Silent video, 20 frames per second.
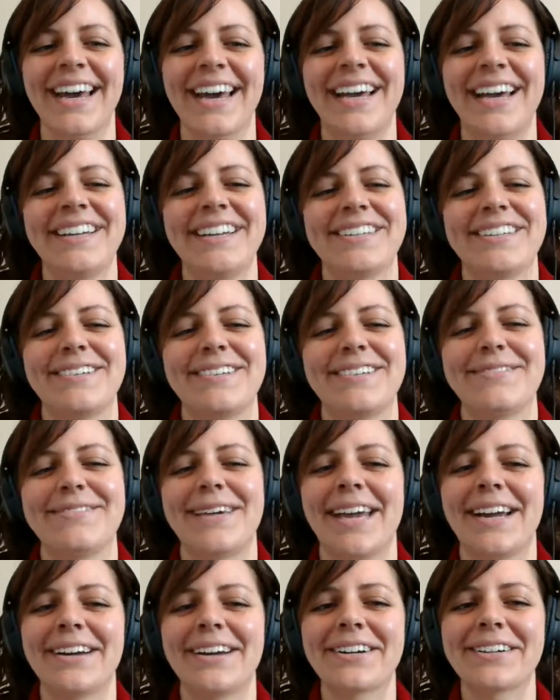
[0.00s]
to
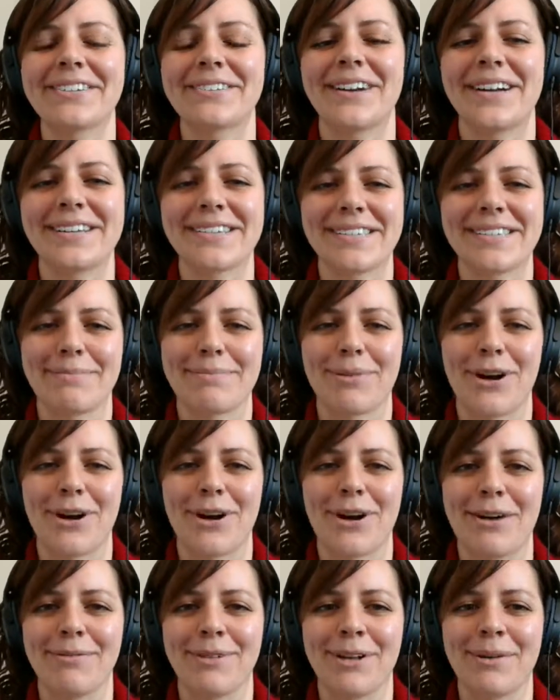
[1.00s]
characterize the
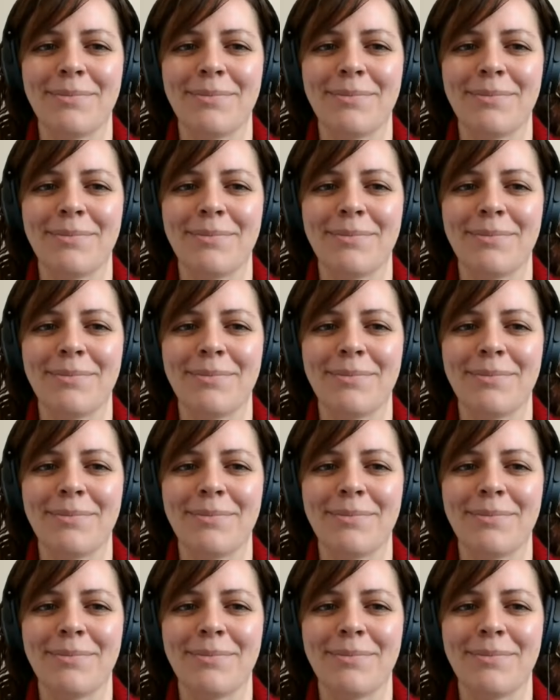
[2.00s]
problem